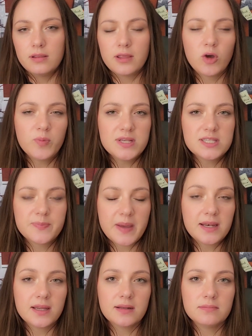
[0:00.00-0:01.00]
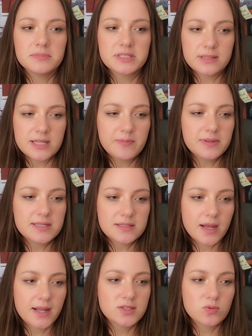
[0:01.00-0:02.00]
they'll be spending sleepless
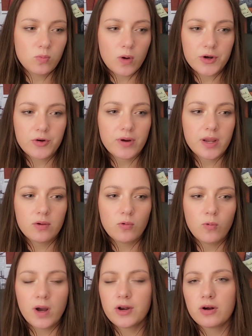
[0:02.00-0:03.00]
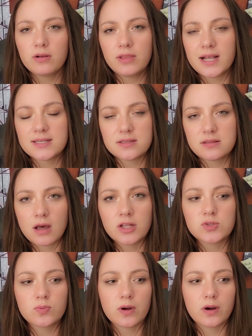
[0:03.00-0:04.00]
nights wondering what her last
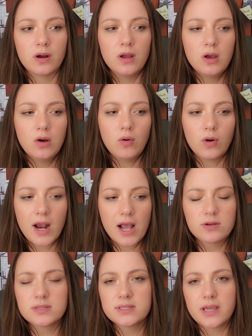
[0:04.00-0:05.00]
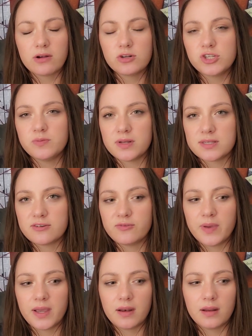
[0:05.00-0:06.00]
thoughts were or how scared she must
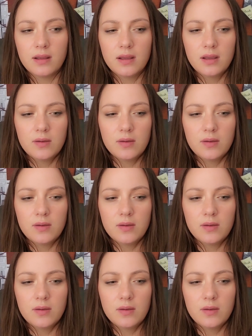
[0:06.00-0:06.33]
have been,